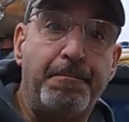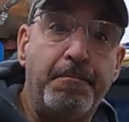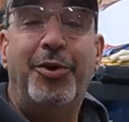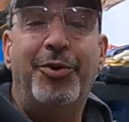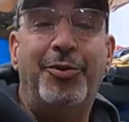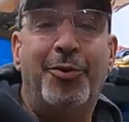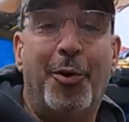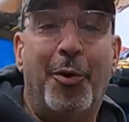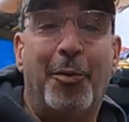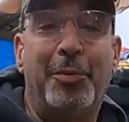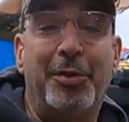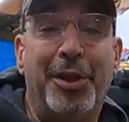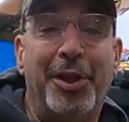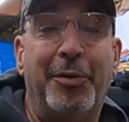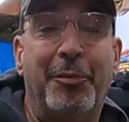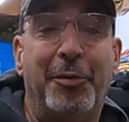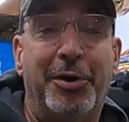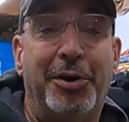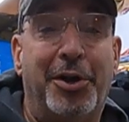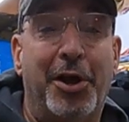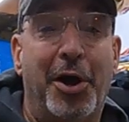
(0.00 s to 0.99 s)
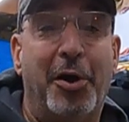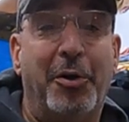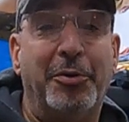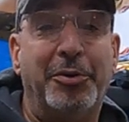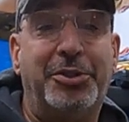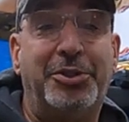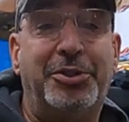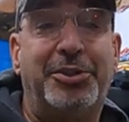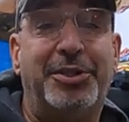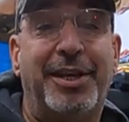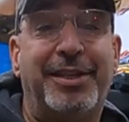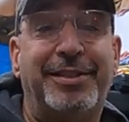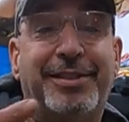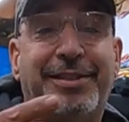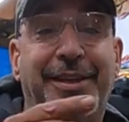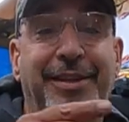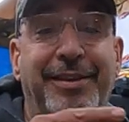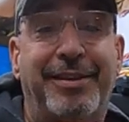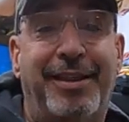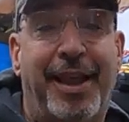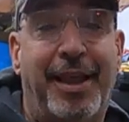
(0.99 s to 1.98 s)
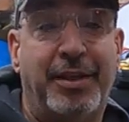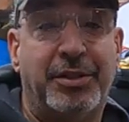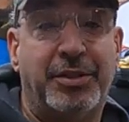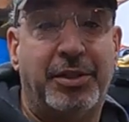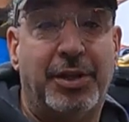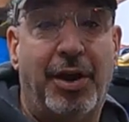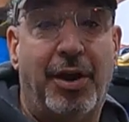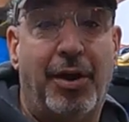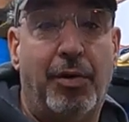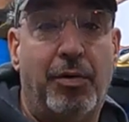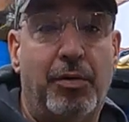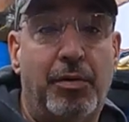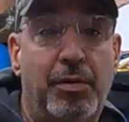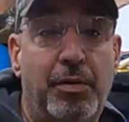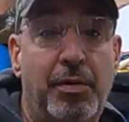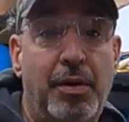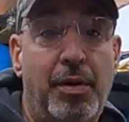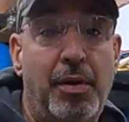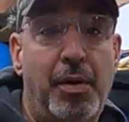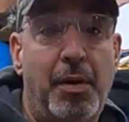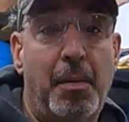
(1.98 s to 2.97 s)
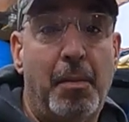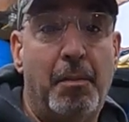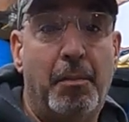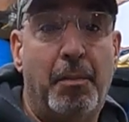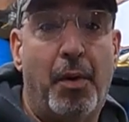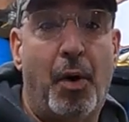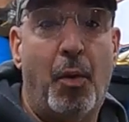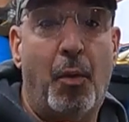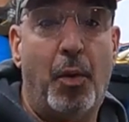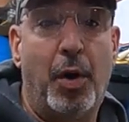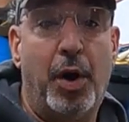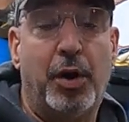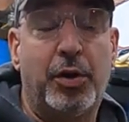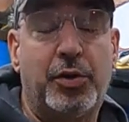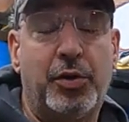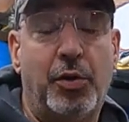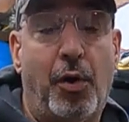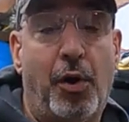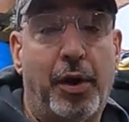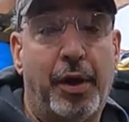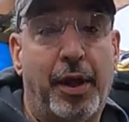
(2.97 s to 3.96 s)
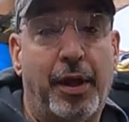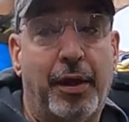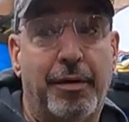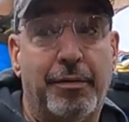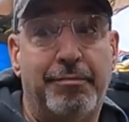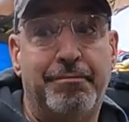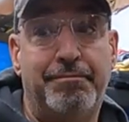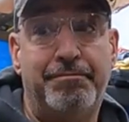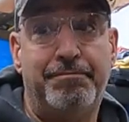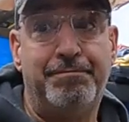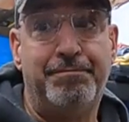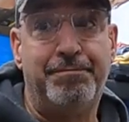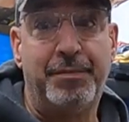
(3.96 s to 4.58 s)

Normally it would go 60 days ago, but we're talking